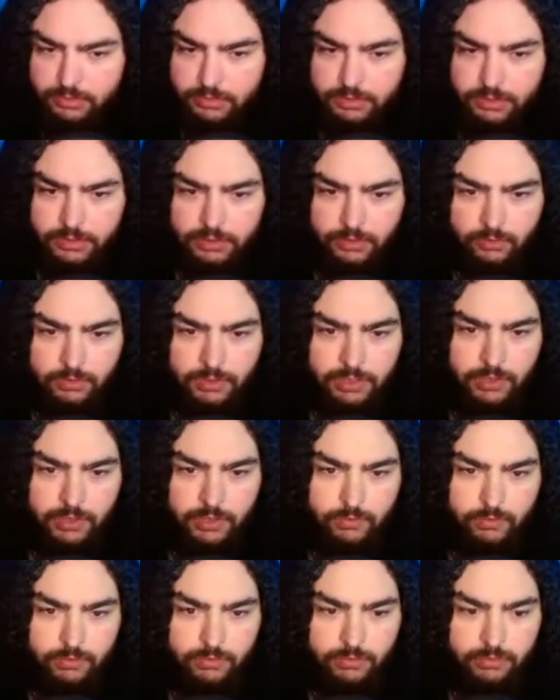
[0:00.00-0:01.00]
you're so
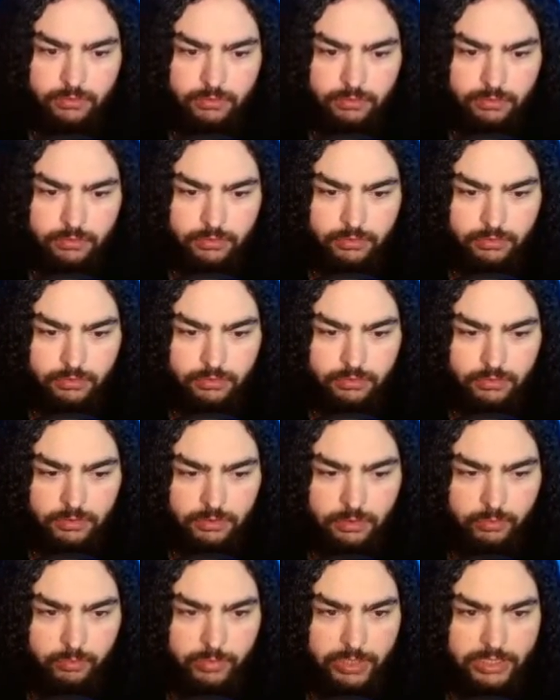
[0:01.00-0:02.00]
cute.
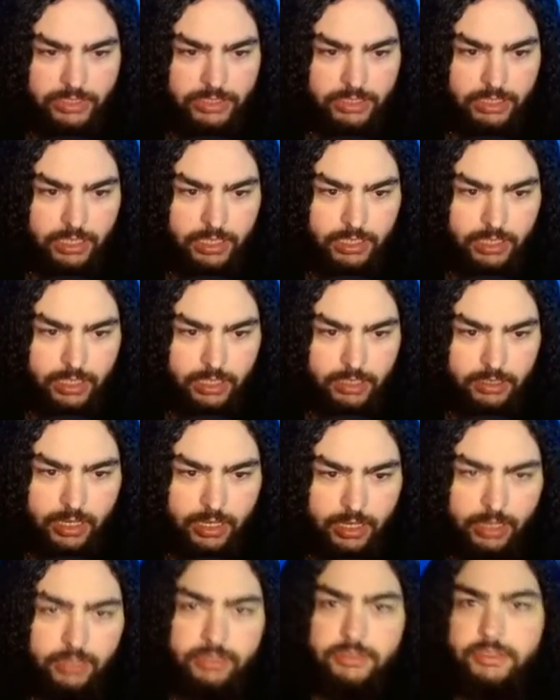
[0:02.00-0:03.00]
You're the best shiny.
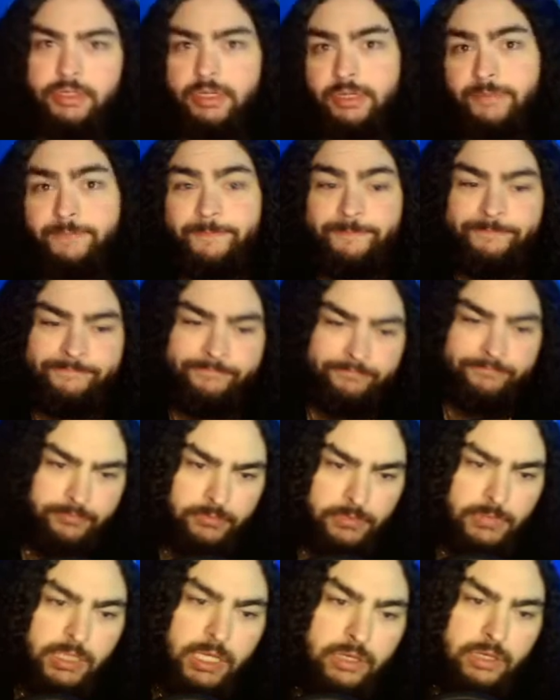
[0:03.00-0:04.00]
Actually,
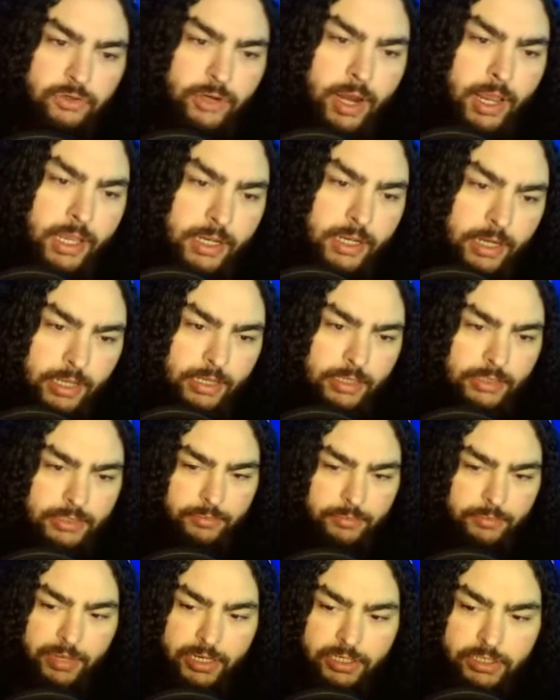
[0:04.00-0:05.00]
Dragonite is
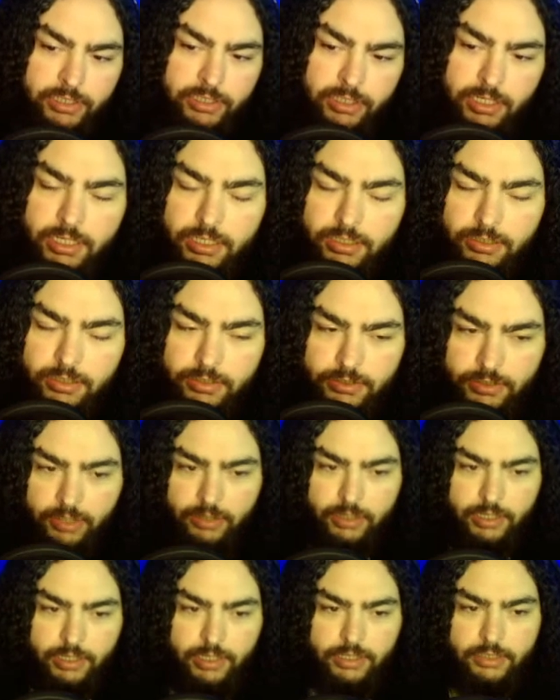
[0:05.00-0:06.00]
the best shiny,
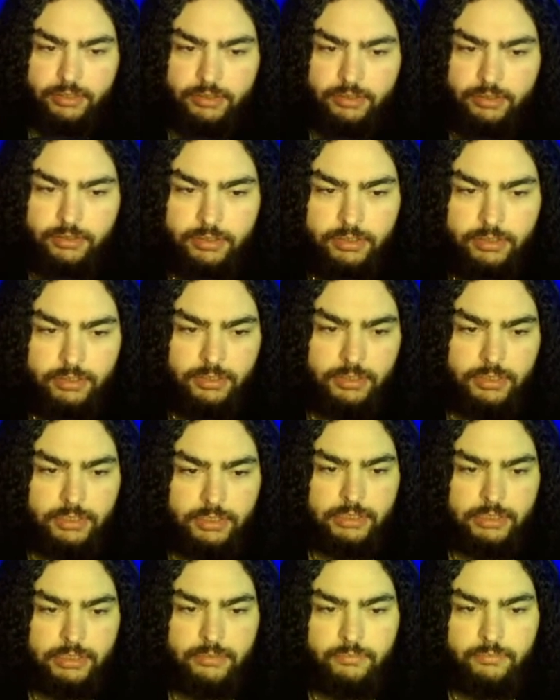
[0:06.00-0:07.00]
sorry,
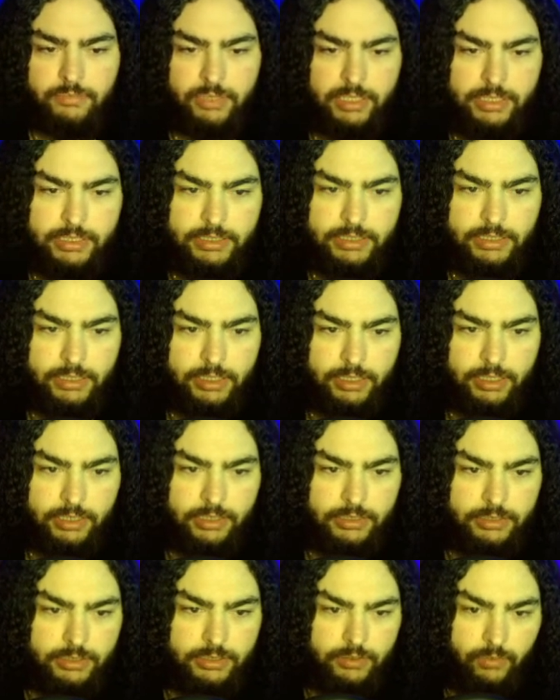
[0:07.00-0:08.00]
but
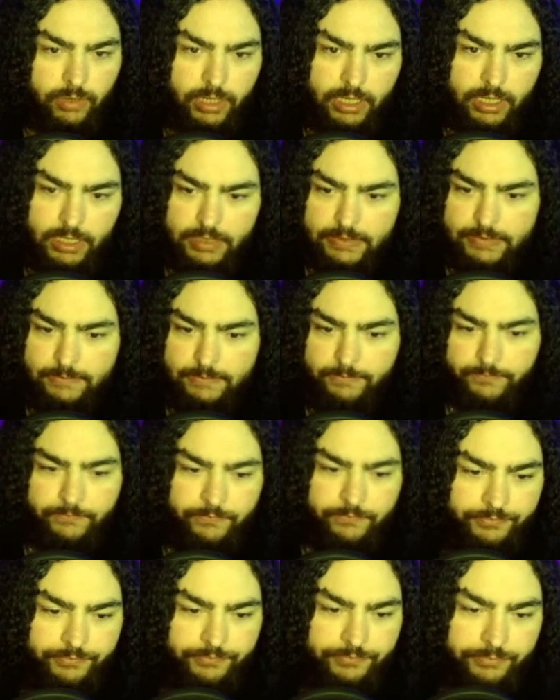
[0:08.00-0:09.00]
that's just the way it is.
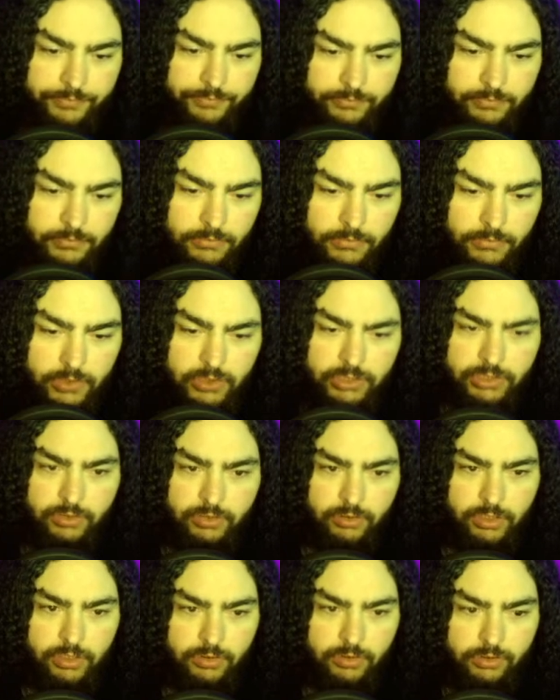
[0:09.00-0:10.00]
You're
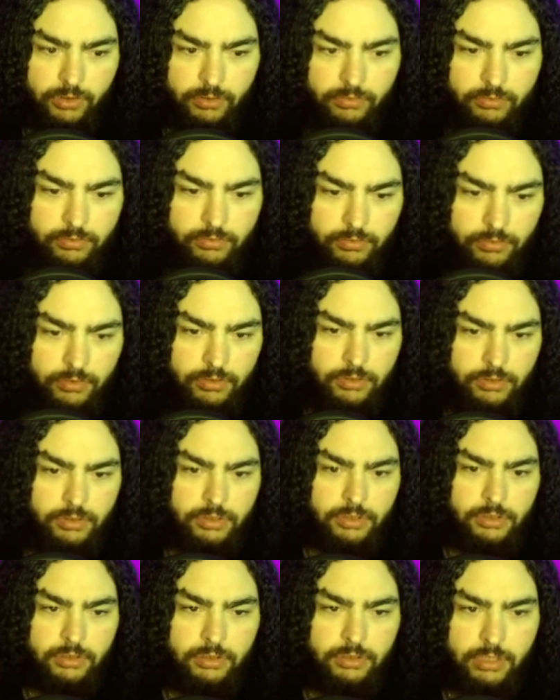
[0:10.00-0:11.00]
still cute though.
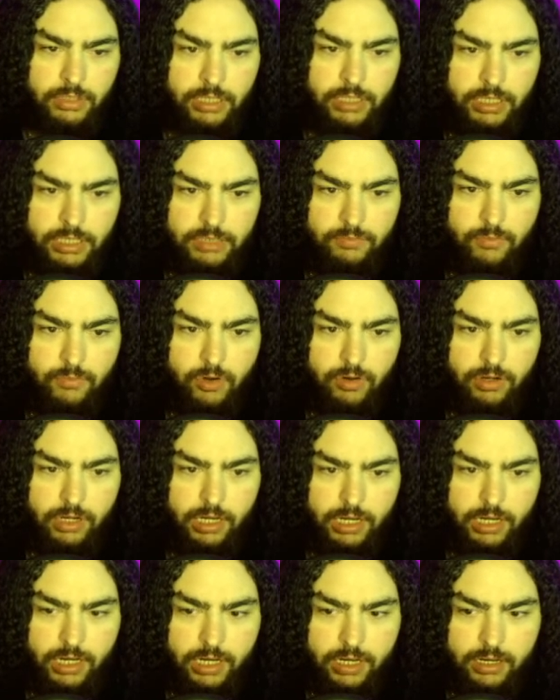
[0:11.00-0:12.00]

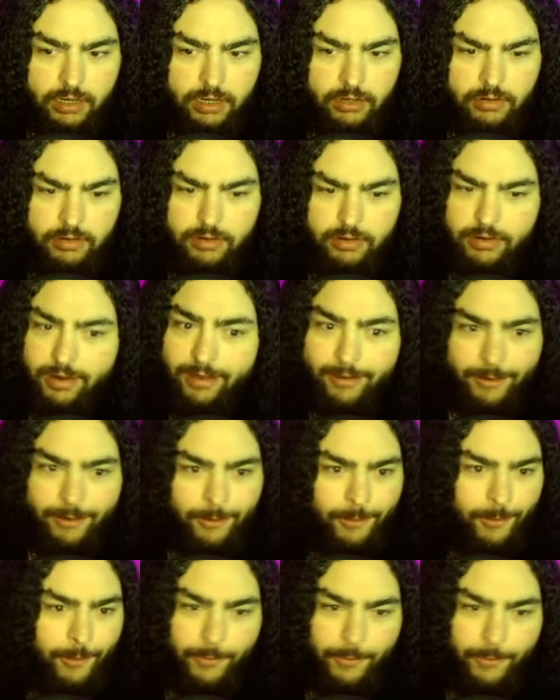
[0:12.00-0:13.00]
Itmoni?
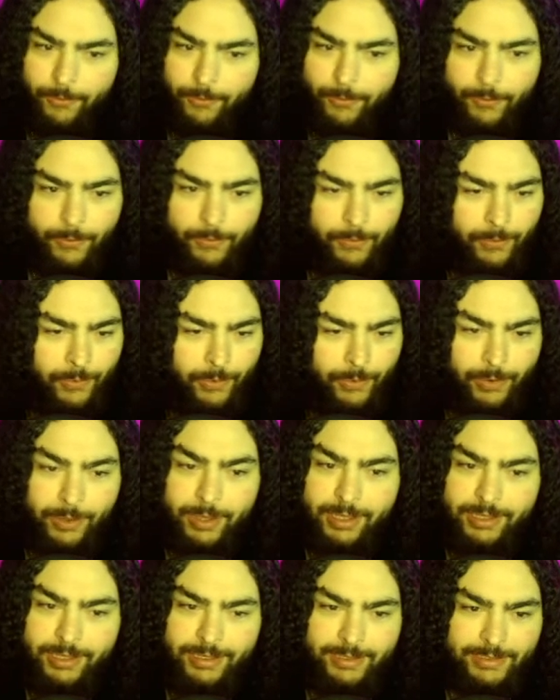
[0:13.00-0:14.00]
No,
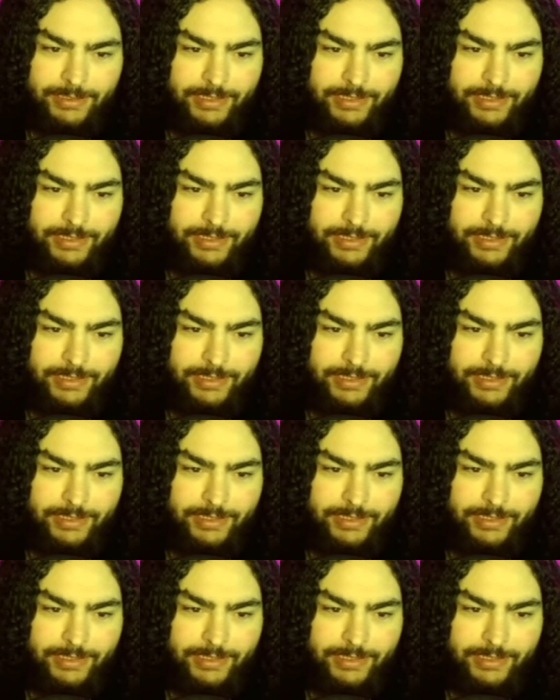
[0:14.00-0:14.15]
because